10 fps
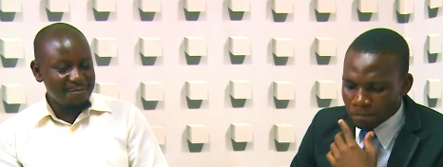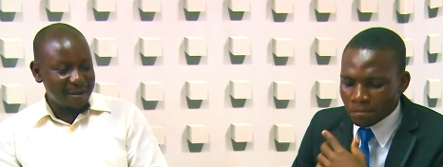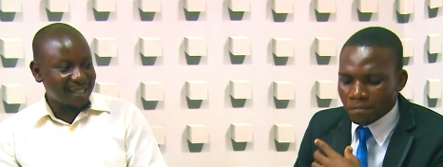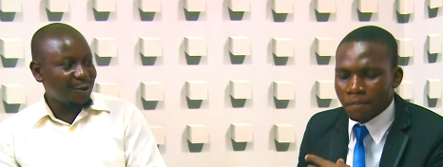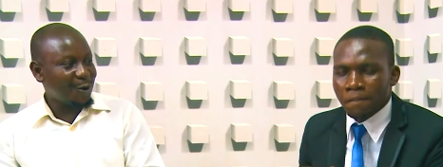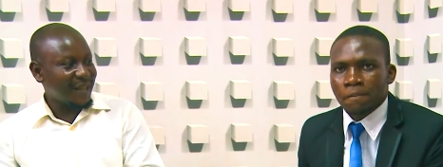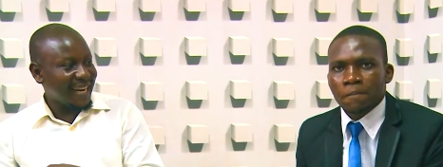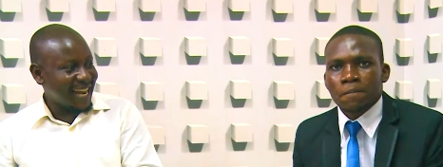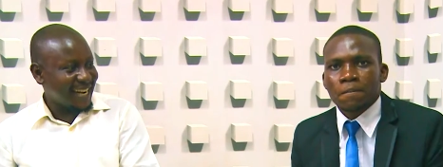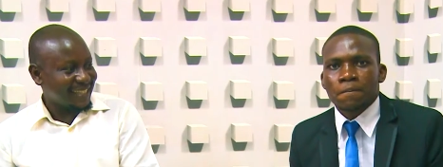Speaker 1: based on the
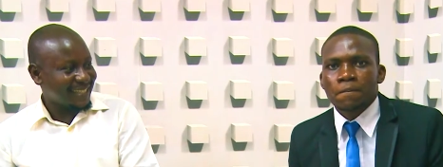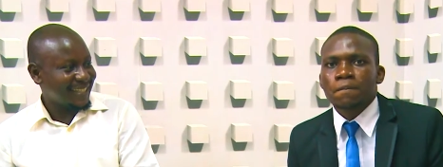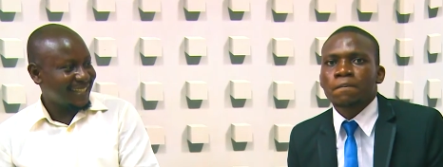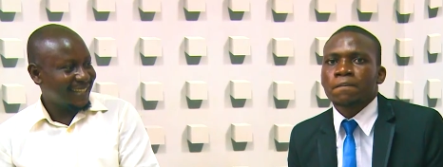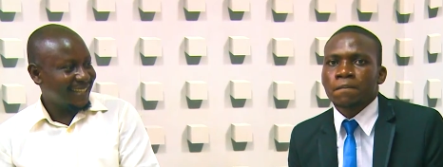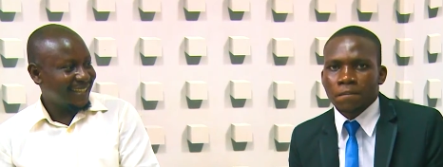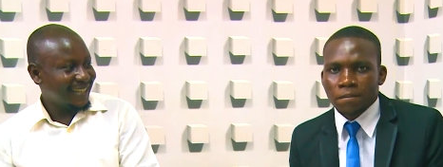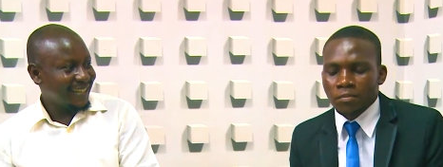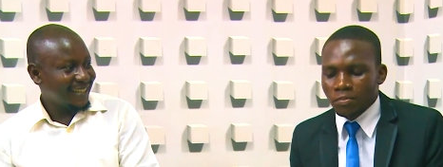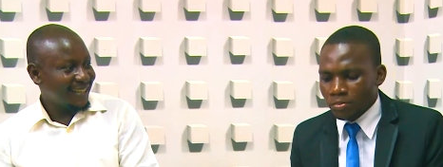learners.
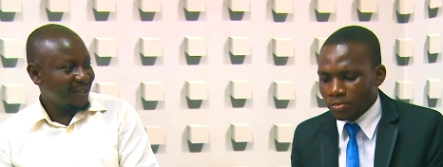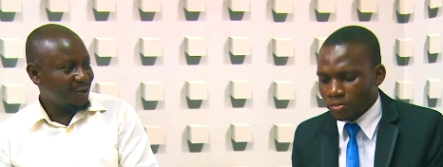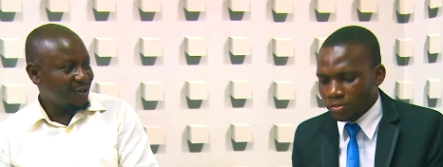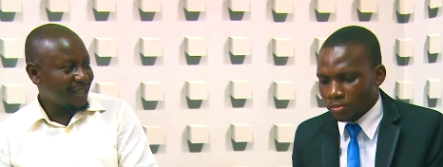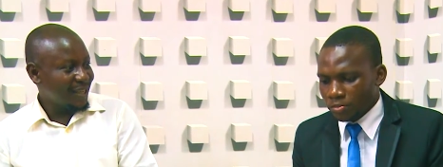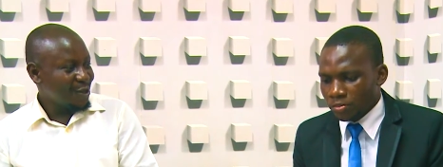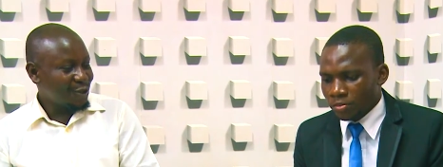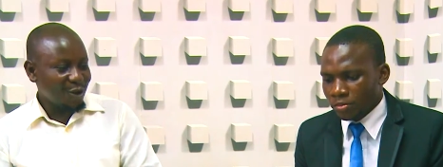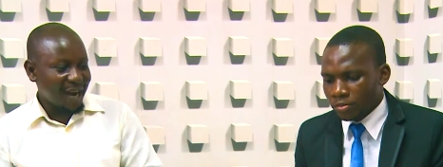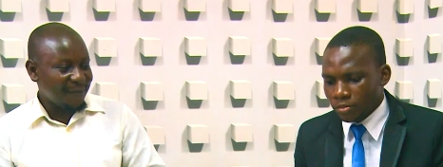You see,
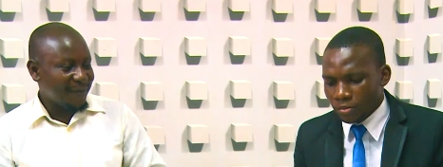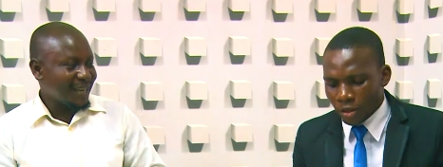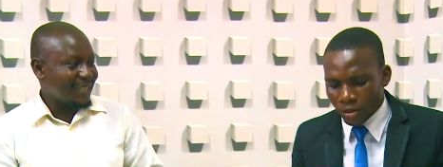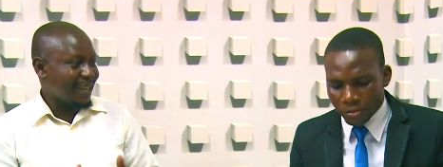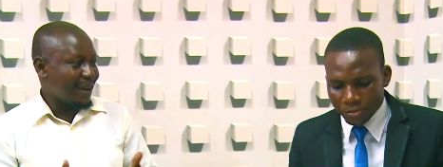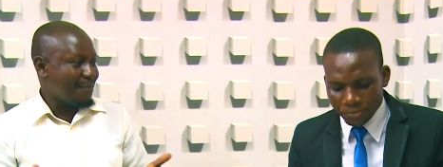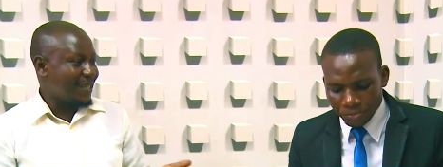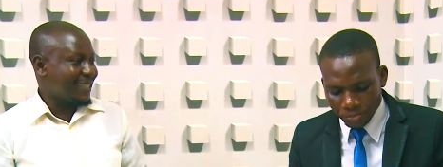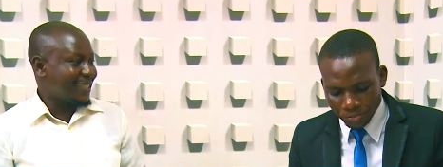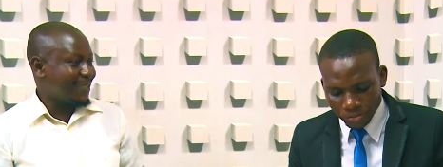so mm-hmm. I think it's a, a
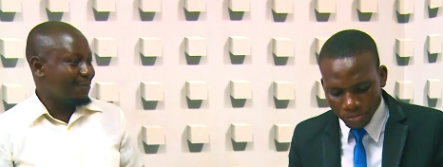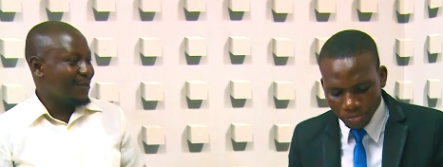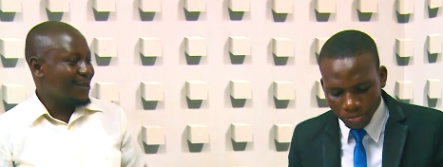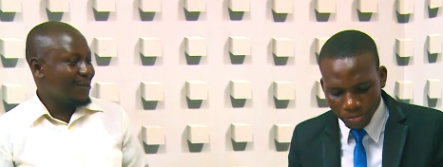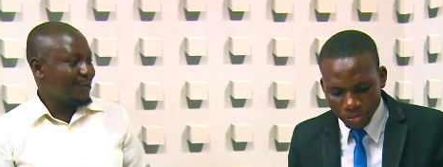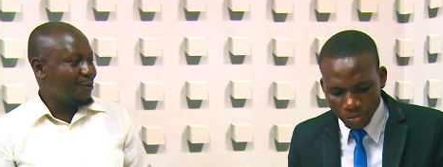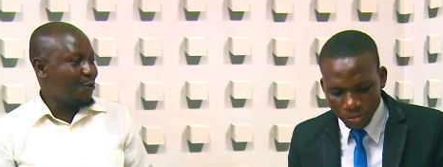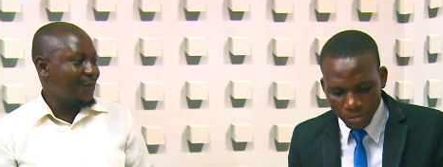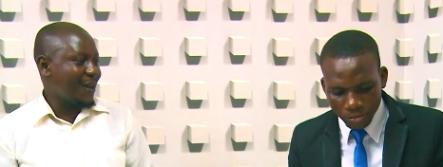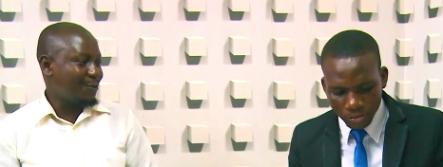better system. We
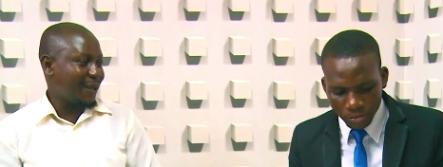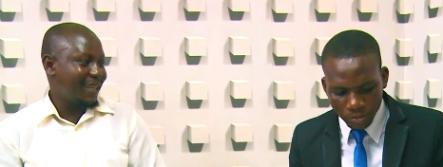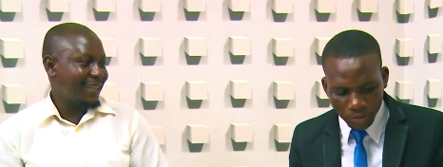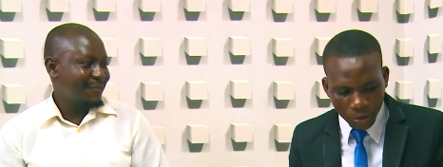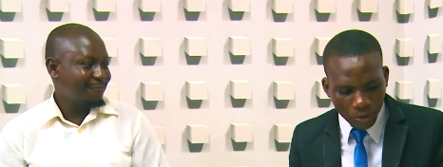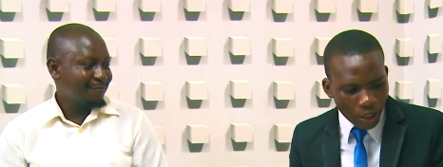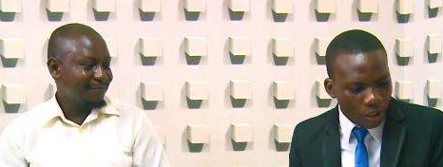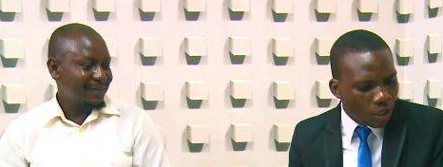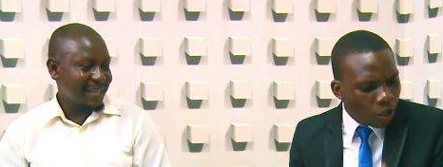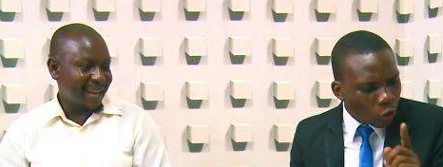go that way.
Speaker 2: Right.
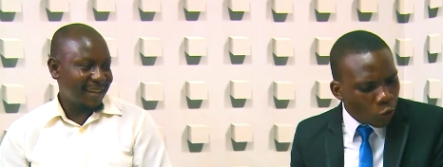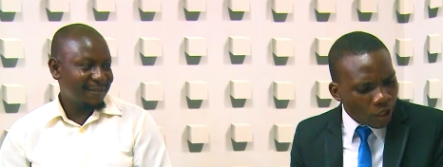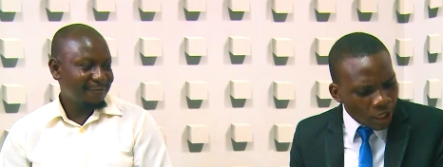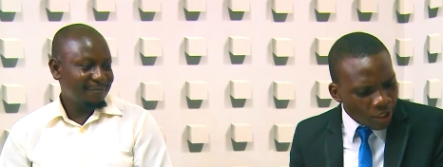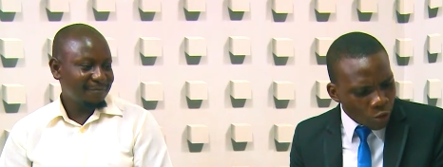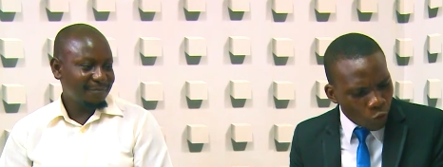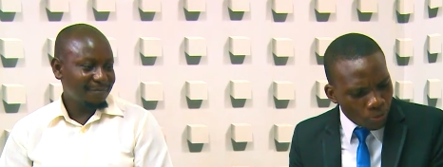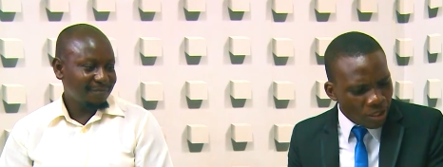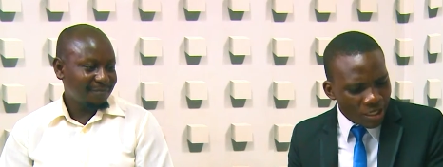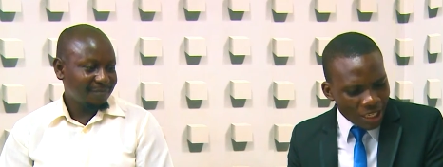Yeah. Looking at the
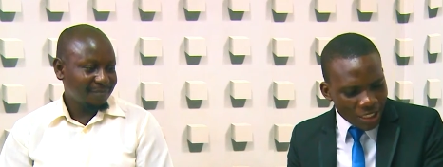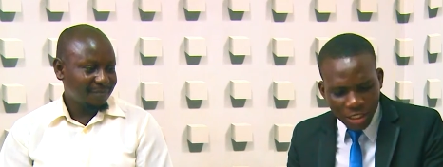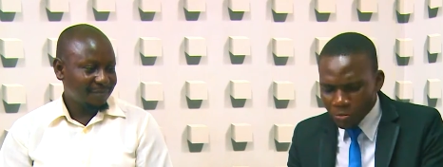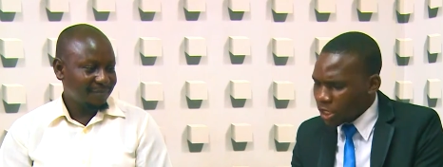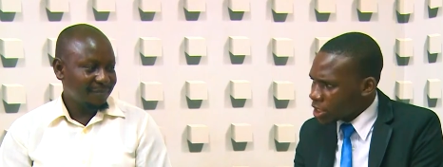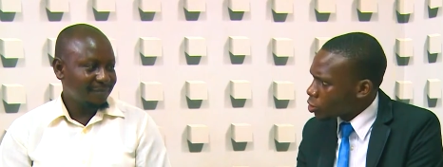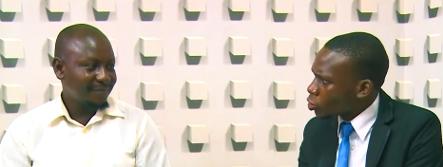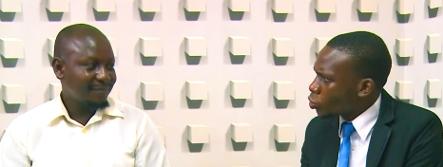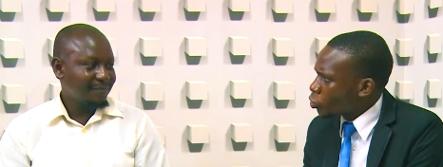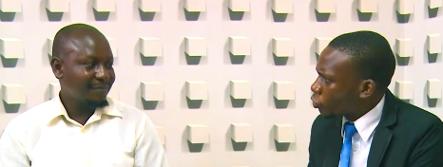school-based assessments,
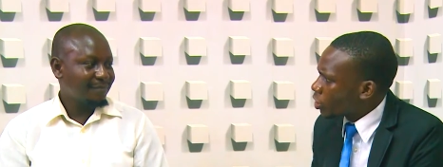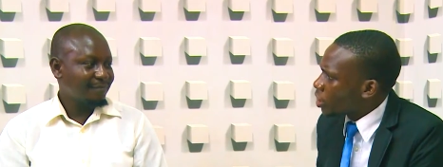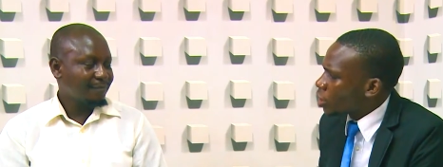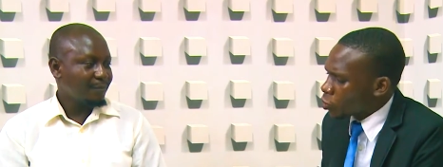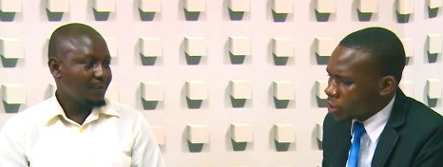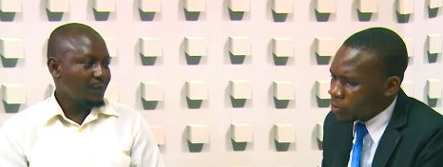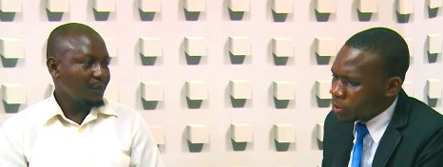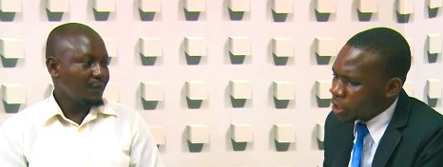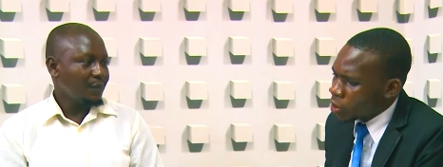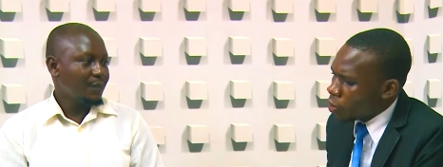do you feel it will
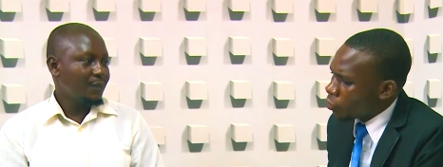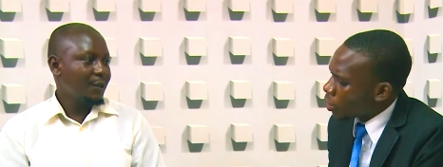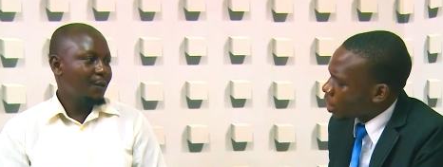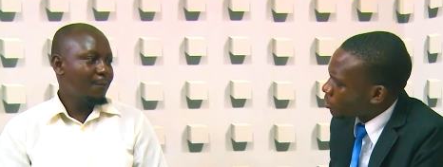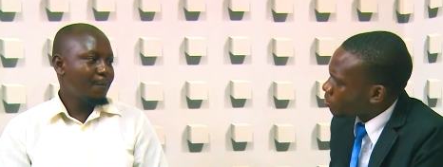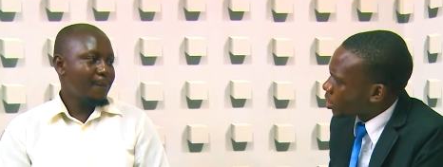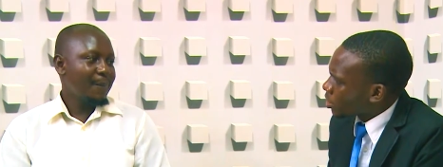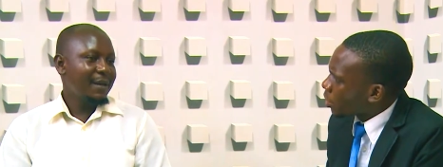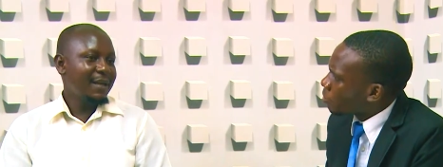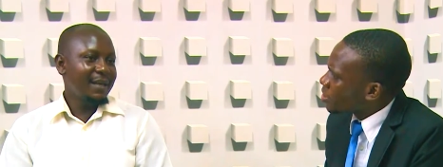be of uh, the
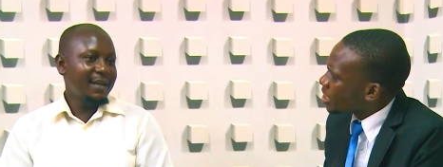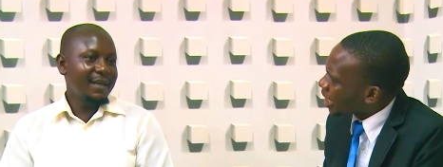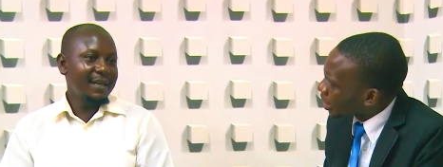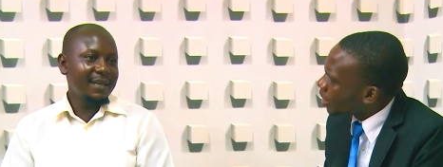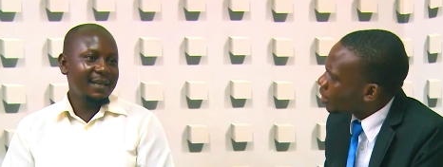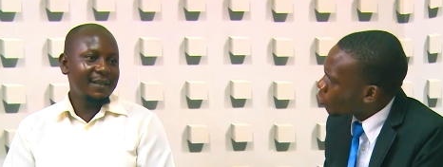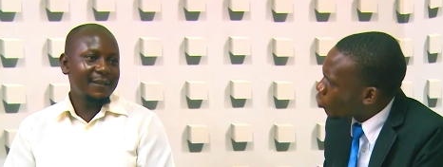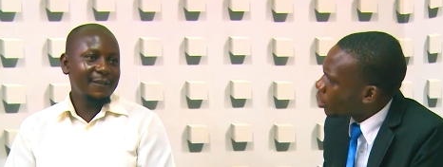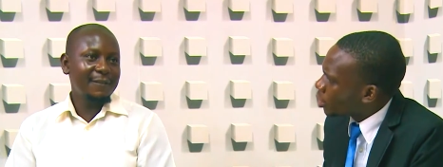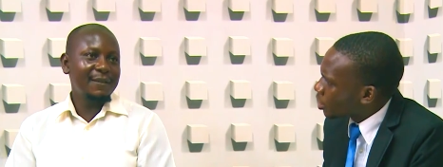same standard and
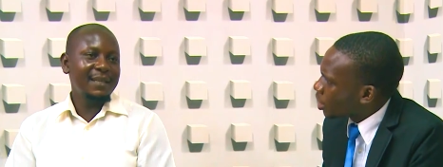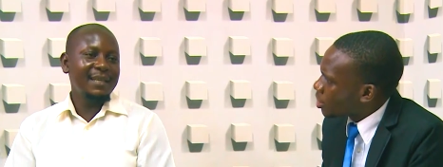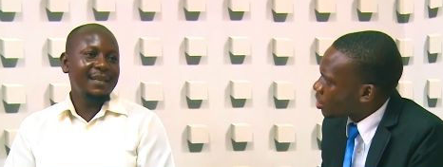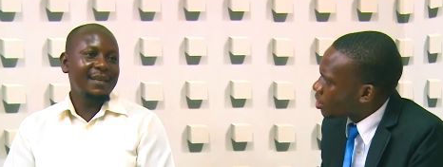quality as